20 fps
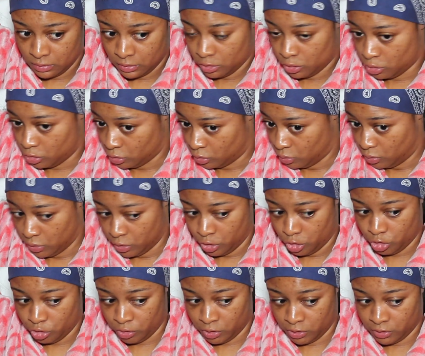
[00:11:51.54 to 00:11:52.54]
So one
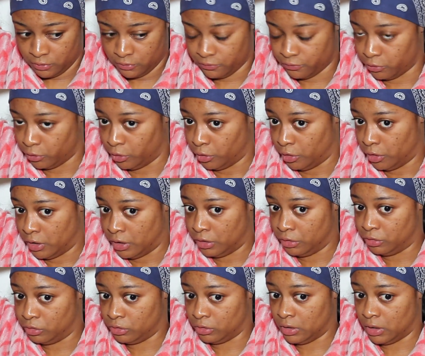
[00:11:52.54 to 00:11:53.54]
trick for your
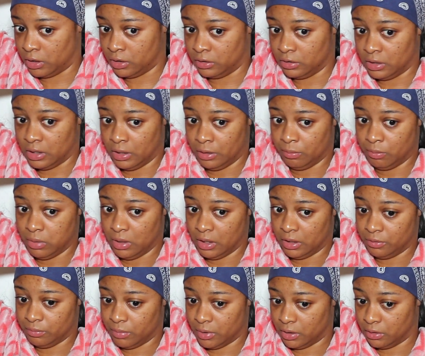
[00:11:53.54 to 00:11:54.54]
hair to kind of like
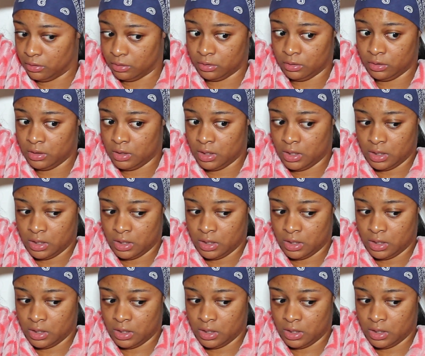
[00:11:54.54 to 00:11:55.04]
blend better